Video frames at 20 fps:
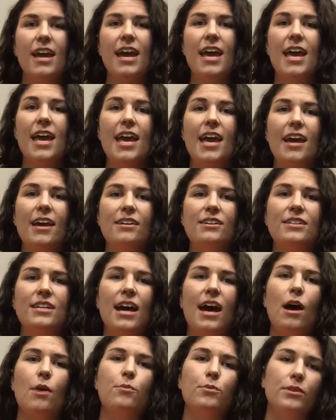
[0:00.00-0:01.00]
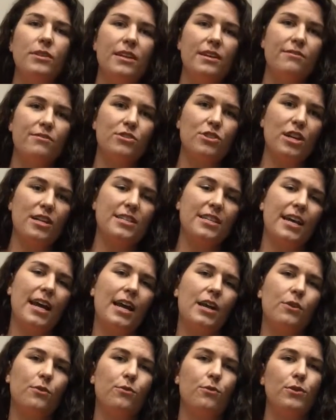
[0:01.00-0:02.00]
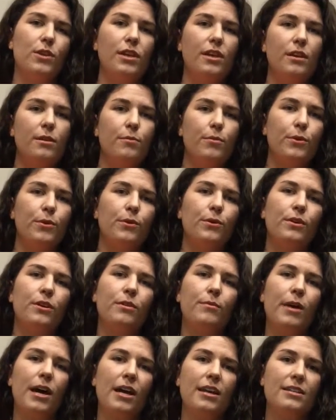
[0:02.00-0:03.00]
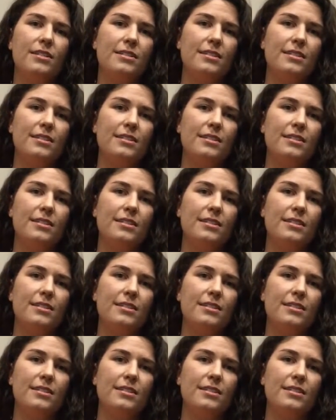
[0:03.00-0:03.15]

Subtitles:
and help relieve stress and kind of reboot your body